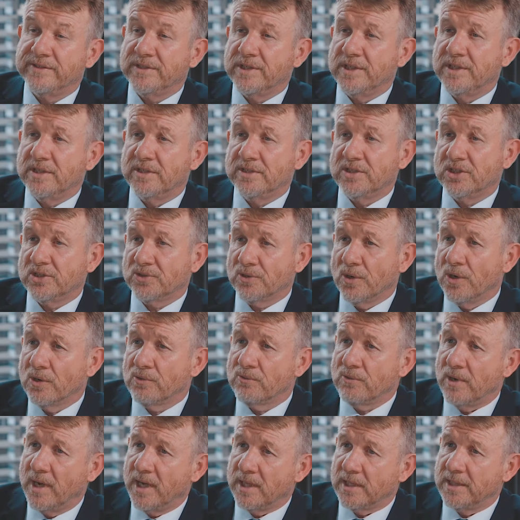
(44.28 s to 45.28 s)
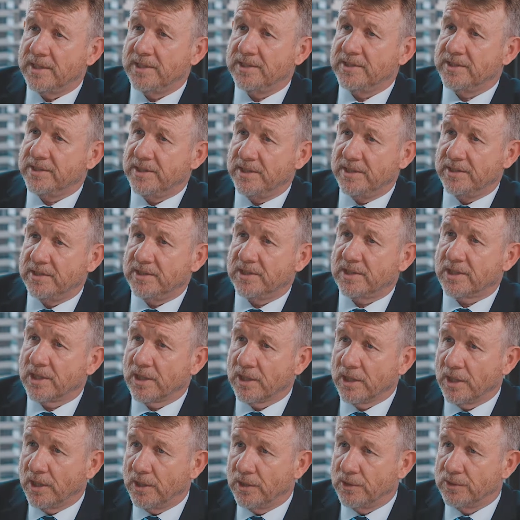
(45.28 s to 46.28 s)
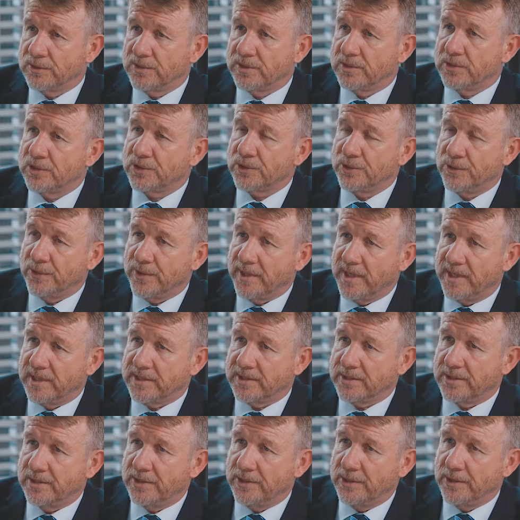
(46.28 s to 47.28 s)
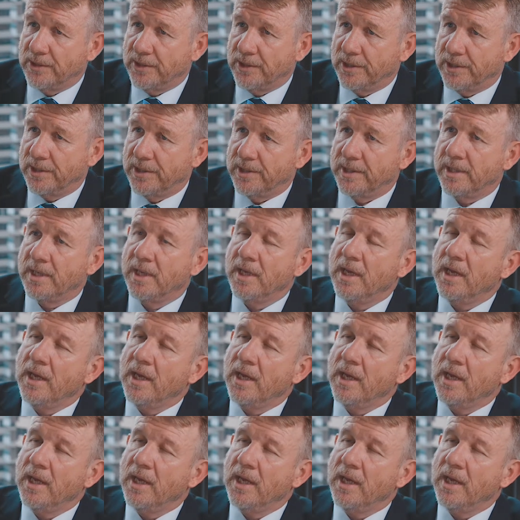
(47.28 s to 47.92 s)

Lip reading: seen a strong rally since the lows in 2009.